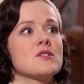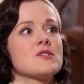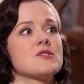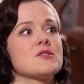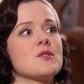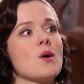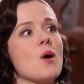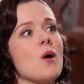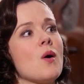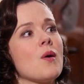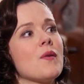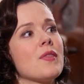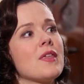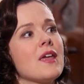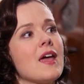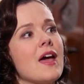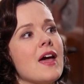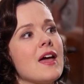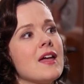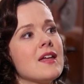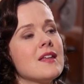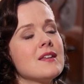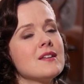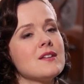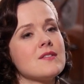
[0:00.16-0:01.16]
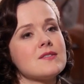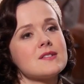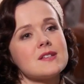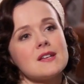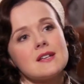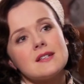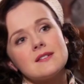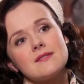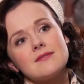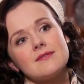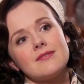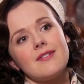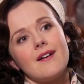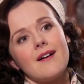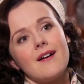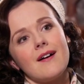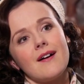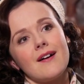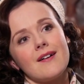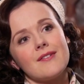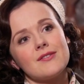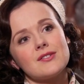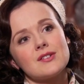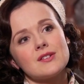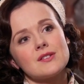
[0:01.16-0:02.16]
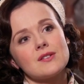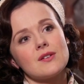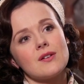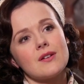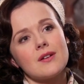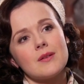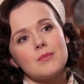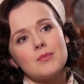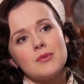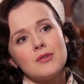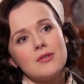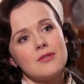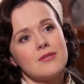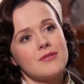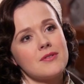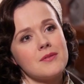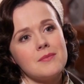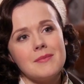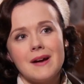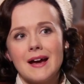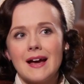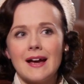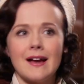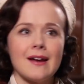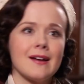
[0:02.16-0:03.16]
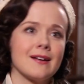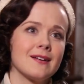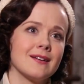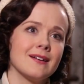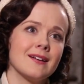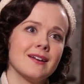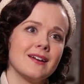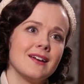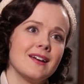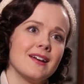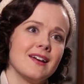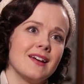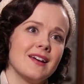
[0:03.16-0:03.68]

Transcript: So, the end of season five, she's got her beautiful man,